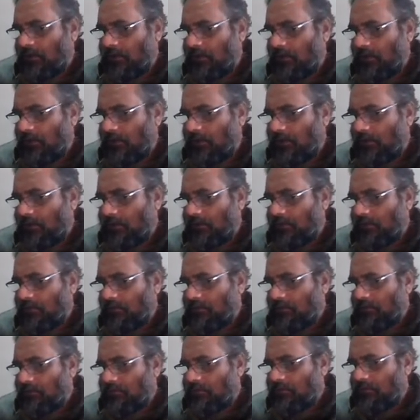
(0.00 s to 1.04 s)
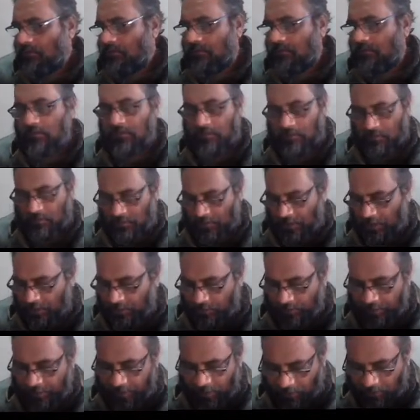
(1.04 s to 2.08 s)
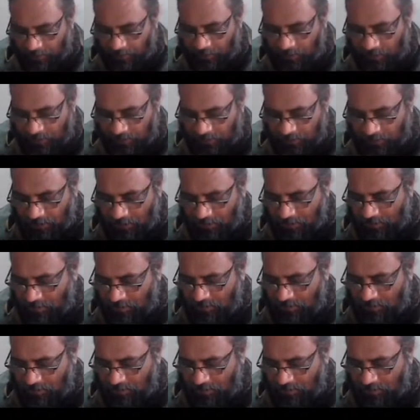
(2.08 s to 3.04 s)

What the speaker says: So now the remaining portion